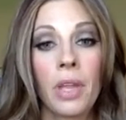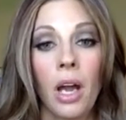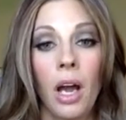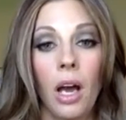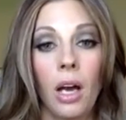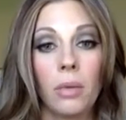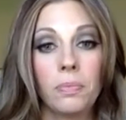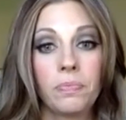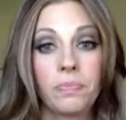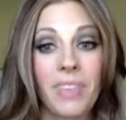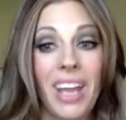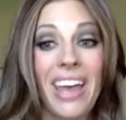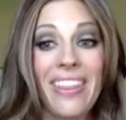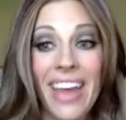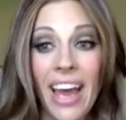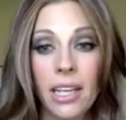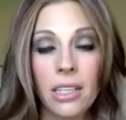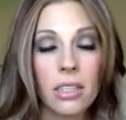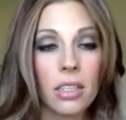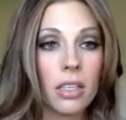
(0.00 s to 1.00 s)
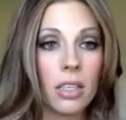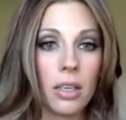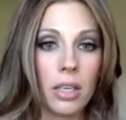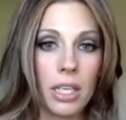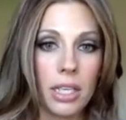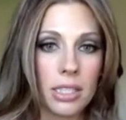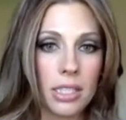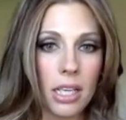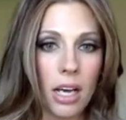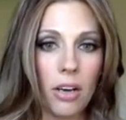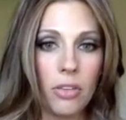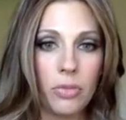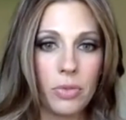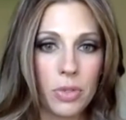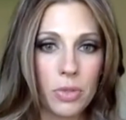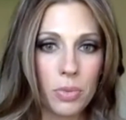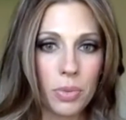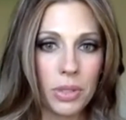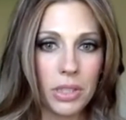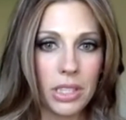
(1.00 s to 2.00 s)
Um, and that in
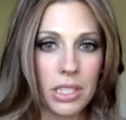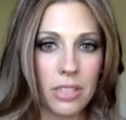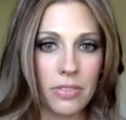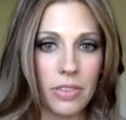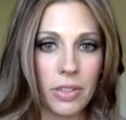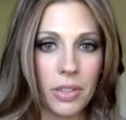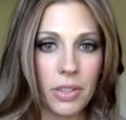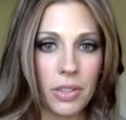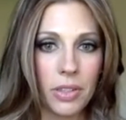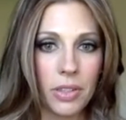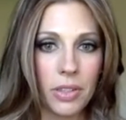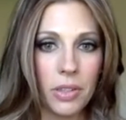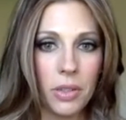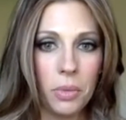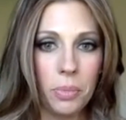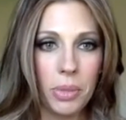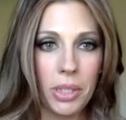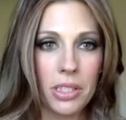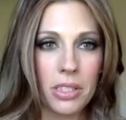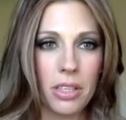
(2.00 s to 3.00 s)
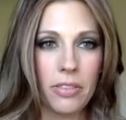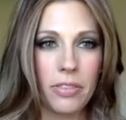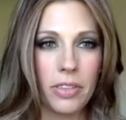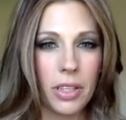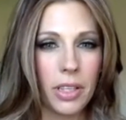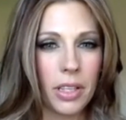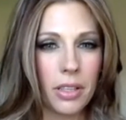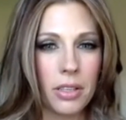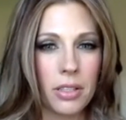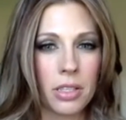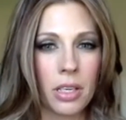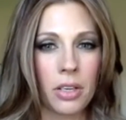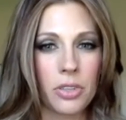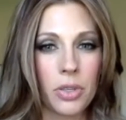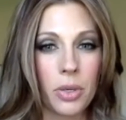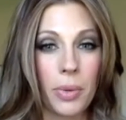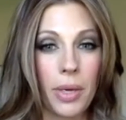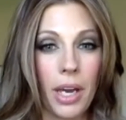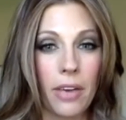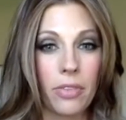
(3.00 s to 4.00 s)
itself was really difficult because I feel like in this
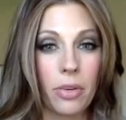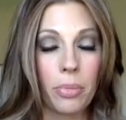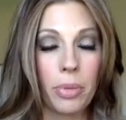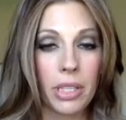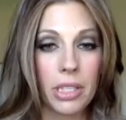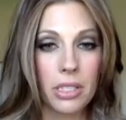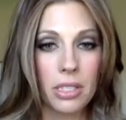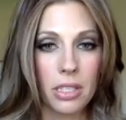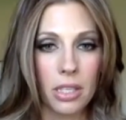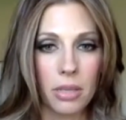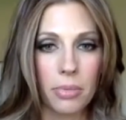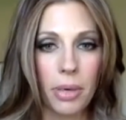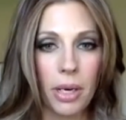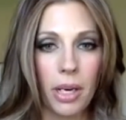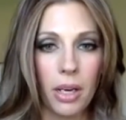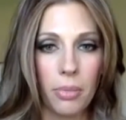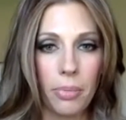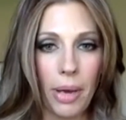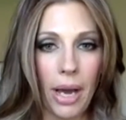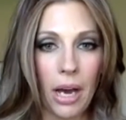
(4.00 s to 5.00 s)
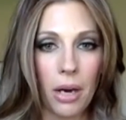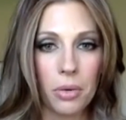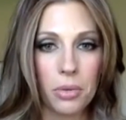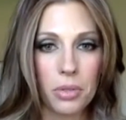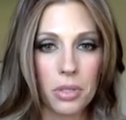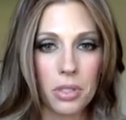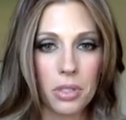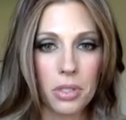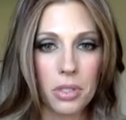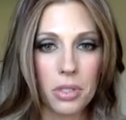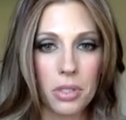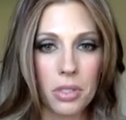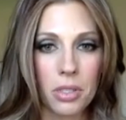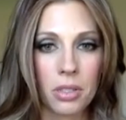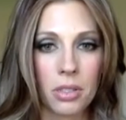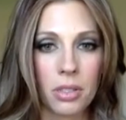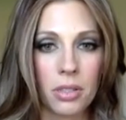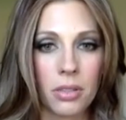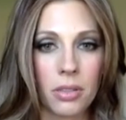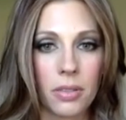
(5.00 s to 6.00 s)
country we have a big stigma about
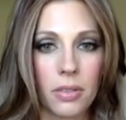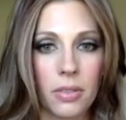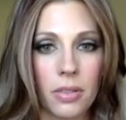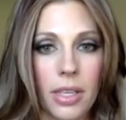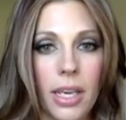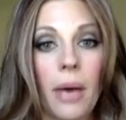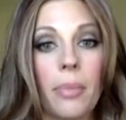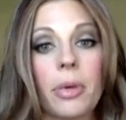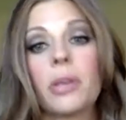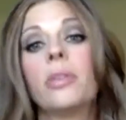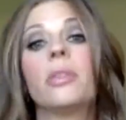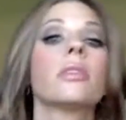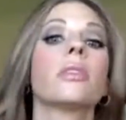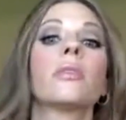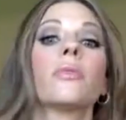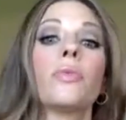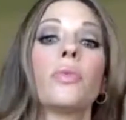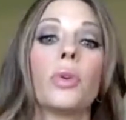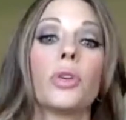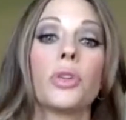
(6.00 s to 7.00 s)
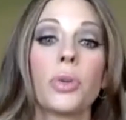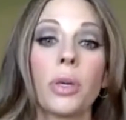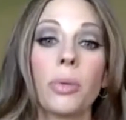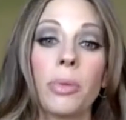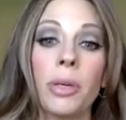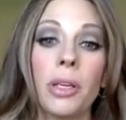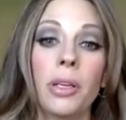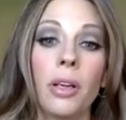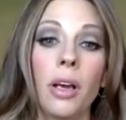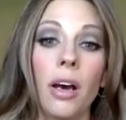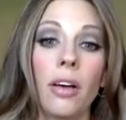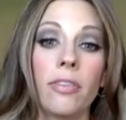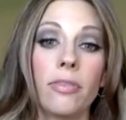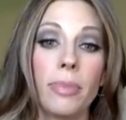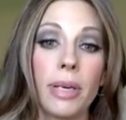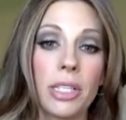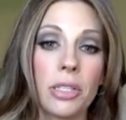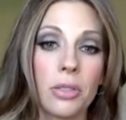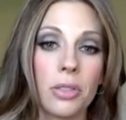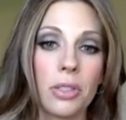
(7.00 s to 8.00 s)
chemicals for treatment
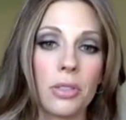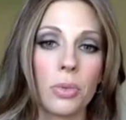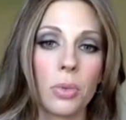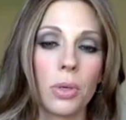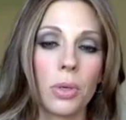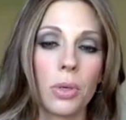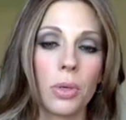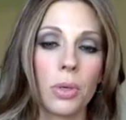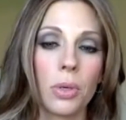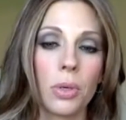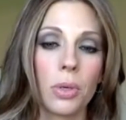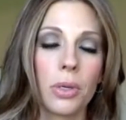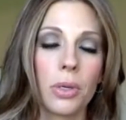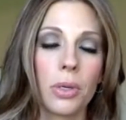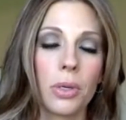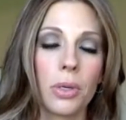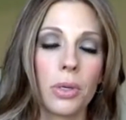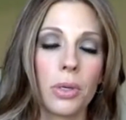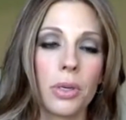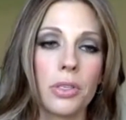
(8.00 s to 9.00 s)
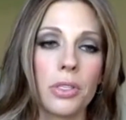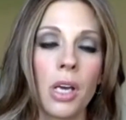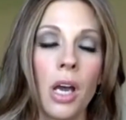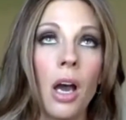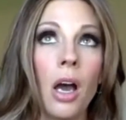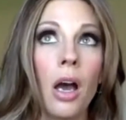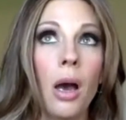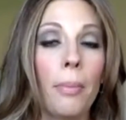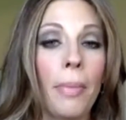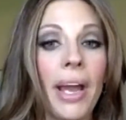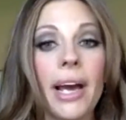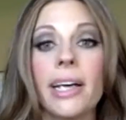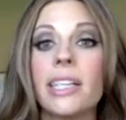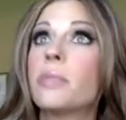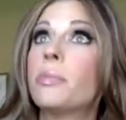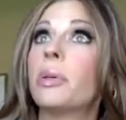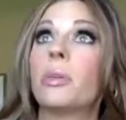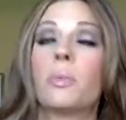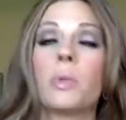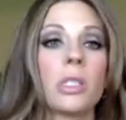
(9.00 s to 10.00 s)
of mental disorders. My
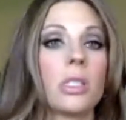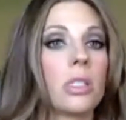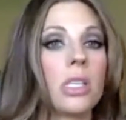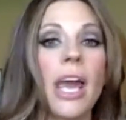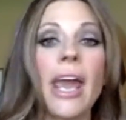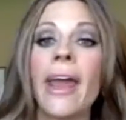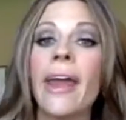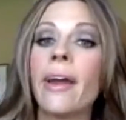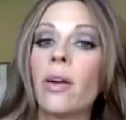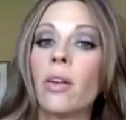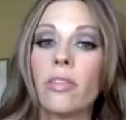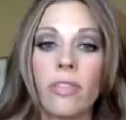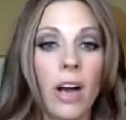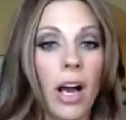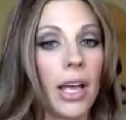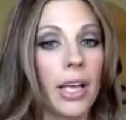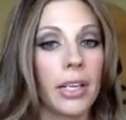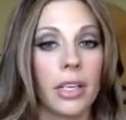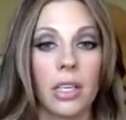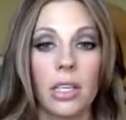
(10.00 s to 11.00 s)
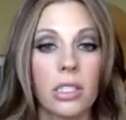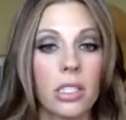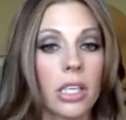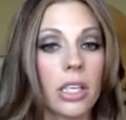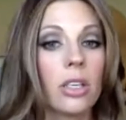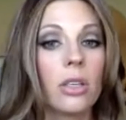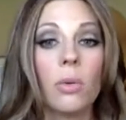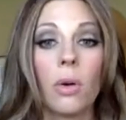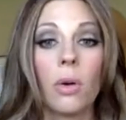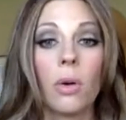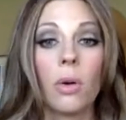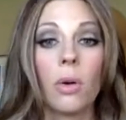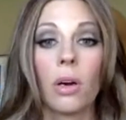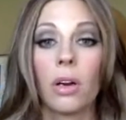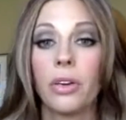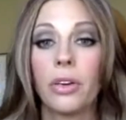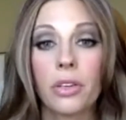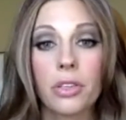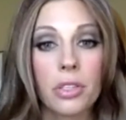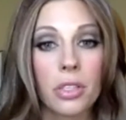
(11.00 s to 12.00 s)
husband was terrified. He's like, "You
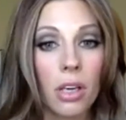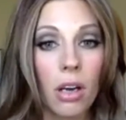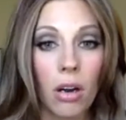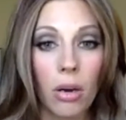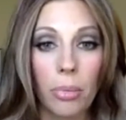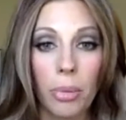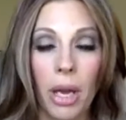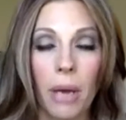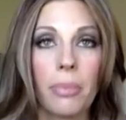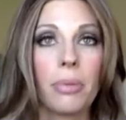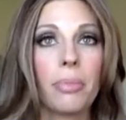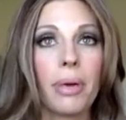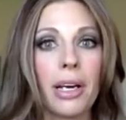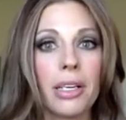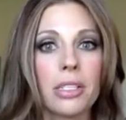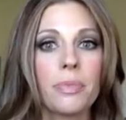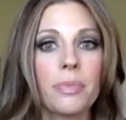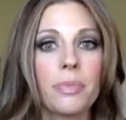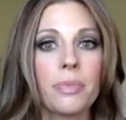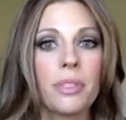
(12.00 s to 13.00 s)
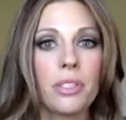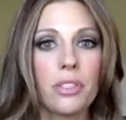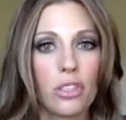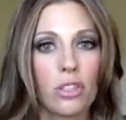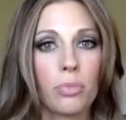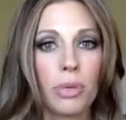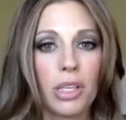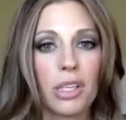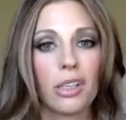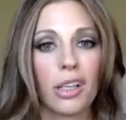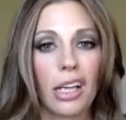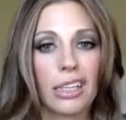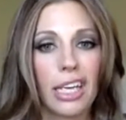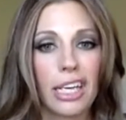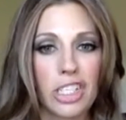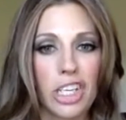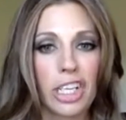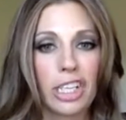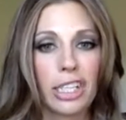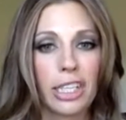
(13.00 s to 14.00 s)
are nursing our baby." I mean, my husband should be in
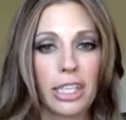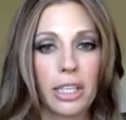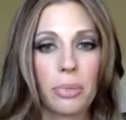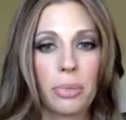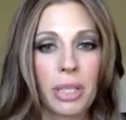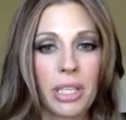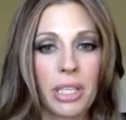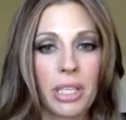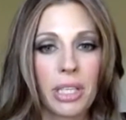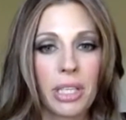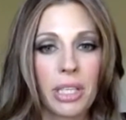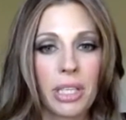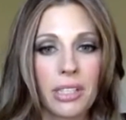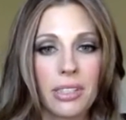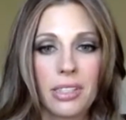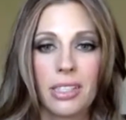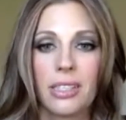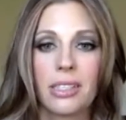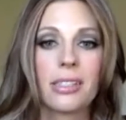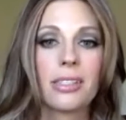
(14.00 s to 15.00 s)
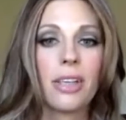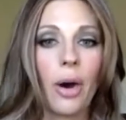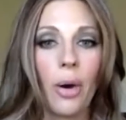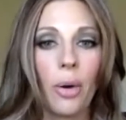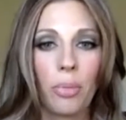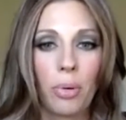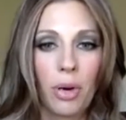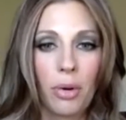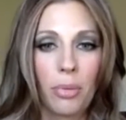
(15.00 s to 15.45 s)
La Leche League because he's so